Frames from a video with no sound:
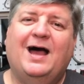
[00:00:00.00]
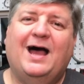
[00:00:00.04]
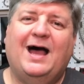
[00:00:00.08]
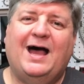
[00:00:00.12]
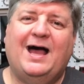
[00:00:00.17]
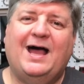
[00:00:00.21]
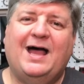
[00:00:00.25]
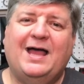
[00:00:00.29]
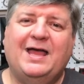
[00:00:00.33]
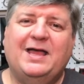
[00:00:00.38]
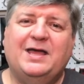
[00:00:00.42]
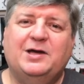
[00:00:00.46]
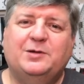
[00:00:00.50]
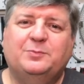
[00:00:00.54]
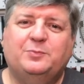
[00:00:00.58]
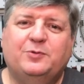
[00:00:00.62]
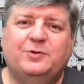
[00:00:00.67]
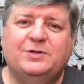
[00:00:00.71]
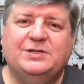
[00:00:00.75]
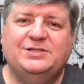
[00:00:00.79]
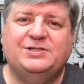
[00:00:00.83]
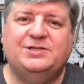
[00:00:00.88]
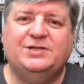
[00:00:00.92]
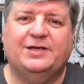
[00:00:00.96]
I
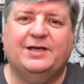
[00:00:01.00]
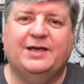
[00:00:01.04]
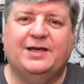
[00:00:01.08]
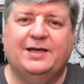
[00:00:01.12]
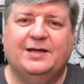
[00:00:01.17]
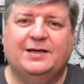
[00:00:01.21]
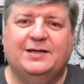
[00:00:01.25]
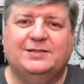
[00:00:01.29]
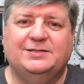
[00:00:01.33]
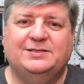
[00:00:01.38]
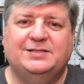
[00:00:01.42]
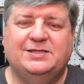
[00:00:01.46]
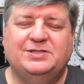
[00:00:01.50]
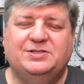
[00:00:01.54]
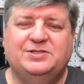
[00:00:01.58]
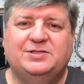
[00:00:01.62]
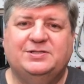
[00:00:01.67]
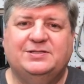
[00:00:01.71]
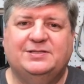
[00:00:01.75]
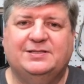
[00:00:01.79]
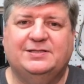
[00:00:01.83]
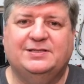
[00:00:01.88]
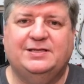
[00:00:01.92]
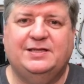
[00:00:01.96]
appreciate
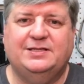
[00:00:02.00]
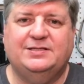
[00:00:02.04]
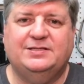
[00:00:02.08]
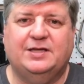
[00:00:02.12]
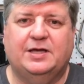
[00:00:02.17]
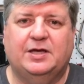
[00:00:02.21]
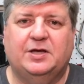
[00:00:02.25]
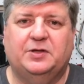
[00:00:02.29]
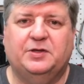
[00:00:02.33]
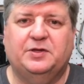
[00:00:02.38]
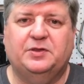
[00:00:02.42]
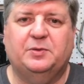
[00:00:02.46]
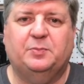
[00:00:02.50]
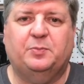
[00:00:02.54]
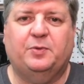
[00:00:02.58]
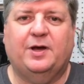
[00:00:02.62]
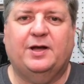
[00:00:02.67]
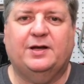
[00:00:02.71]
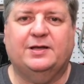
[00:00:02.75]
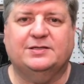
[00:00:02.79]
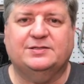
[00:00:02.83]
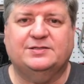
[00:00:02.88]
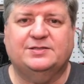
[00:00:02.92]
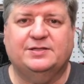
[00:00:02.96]
attention to detail in the
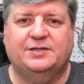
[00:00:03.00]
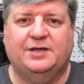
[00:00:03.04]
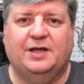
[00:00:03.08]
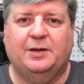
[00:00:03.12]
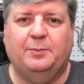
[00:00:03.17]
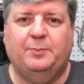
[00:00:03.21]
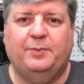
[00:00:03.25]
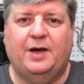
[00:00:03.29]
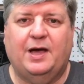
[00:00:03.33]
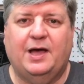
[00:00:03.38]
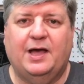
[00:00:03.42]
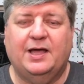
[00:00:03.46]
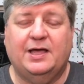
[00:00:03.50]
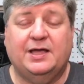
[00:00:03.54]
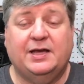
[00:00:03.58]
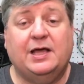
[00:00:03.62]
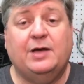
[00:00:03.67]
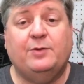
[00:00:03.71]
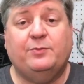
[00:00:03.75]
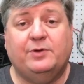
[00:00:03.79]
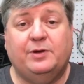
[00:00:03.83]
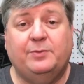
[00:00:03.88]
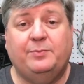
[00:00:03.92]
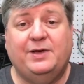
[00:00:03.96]
products that I buy, and
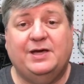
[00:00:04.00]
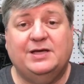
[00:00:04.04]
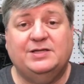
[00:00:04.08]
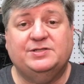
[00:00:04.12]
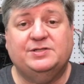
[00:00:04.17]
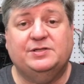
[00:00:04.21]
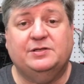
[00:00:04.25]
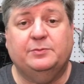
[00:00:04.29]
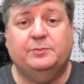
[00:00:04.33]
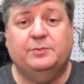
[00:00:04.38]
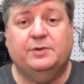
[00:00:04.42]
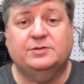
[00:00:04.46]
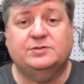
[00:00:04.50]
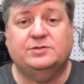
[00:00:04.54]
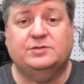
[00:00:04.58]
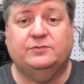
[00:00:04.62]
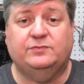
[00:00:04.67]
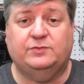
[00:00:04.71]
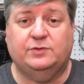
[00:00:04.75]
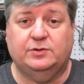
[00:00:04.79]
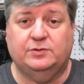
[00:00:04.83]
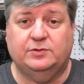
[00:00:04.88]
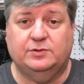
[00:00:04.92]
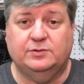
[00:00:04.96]
I would imagine that most
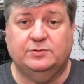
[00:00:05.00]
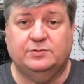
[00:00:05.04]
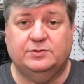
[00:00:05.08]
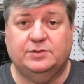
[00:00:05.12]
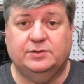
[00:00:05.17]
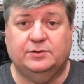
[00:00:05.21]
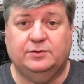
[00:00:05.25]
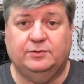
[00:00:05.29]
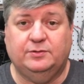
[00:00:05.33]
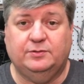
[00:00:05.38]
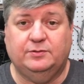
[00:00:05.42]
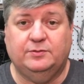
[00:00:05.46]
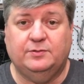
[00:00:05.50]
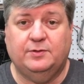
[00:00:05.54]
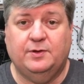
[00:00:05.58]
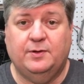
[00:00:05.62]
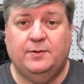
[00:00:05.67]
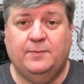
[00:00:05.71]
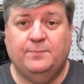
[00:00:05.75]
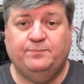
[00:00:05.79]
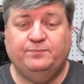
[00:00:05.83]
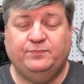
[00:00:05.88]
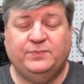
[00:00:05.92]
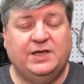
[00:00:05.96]
of you do too.
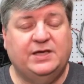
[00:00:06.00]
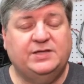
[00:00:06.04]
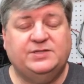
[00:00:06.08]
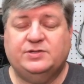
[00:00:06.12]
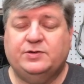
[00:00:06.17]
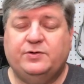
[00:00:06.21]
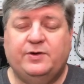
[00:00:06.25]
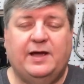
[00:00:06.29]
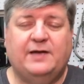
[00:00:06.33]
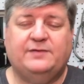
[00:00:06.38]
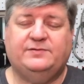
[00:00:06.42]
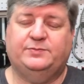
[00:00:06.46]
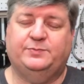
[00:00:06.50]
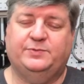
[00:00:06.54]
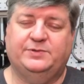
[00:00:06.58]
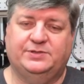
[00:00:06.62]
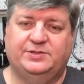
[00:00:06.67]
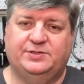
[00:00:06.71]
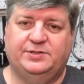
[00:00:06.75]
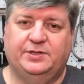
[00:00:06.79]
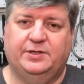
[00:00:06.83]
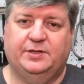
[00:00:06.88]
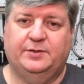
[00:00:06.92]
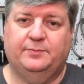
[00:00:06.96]
It's
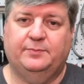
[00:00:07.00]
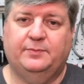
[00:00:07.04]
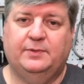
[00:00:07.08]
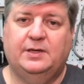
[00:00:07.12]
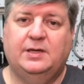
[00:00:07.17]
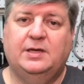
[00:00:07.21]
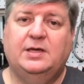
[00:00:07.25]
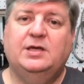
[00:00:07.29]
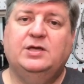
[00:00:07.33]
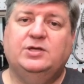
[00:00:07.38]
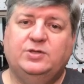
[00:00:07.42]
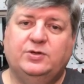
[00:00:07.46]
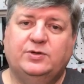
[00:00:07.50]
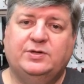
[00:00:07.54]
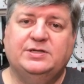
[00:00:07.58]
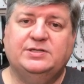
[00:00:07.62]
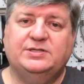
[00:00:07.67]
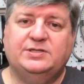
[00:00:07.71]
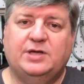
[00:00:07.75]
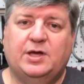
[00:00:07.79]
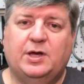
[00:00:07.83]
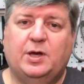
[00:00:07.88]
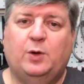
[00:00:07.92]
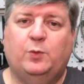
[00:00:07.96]
craftsmanship. You
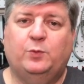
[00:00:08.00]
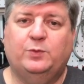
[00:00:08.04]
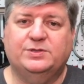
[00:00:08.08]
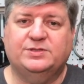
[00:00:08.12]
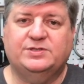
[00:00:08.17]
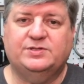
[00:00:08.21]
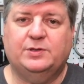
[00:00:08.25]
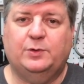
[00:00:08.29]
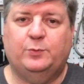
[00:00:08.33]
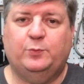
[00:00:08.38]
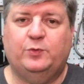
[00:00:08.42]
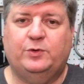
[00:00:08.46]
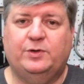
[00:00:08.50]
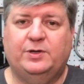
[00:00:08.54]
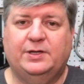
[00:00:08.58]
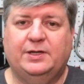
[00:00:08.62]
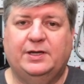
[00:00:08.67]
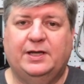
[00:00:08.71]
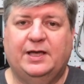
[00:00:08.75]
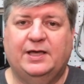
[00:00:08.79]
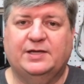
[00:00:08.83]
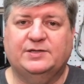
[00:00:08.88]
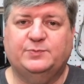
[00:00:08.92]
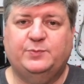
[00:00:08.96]
can tell when
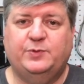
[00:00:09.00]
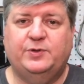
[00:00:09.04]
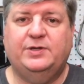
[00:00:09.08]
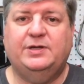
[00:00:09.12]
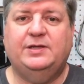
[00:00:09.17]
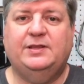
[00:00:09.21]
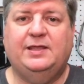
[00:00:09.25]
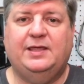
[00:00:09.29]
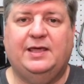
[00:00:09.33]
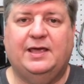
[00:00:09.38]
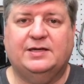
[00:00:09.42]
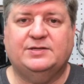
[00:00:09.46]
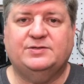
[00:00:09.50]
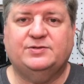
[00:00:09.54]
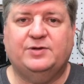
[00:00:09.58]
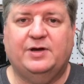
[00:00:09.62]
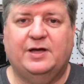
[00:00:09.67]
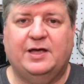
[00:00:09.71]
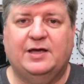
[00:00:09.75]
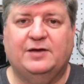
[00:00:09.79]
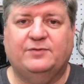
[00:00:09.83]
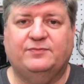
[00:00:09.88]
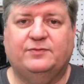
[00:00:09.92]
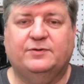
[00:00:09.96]
someone has put in the
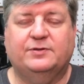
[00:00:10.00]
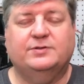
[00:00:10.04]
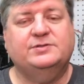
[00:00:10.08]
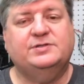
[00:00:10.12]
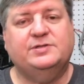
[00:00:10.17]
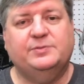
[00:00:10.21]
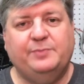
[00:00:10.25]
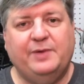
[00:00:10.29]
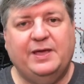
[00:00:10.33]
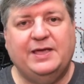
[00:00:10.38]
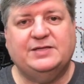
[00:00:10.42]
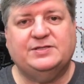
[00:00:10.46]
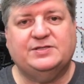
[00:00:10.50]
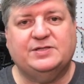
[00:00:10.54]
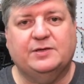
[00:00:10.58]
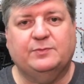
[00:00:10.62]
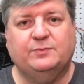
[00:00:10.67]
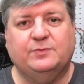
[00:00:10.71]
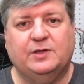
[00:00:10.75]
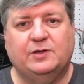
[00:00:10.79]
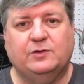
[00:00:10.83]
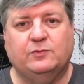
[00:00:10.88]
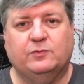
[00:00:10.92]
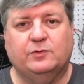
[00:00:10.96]
extra effort to make
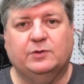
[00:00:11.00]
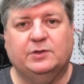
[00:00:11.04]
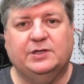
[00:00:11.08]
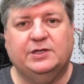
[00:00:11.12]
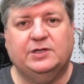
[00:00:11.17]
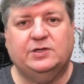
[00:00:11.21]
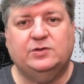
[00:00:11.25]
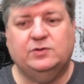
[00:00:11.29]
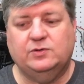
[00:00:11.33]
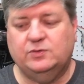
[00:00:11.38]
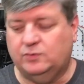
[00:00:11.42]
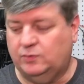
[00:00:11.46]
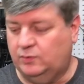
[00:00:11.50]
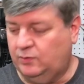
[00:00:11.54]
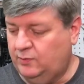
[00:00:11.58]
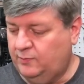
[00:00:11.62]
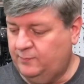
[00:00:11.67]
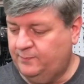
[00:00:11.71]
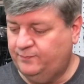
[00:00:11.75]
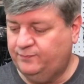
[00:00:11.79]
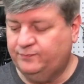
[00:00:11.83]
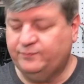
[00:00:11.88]
something really cool.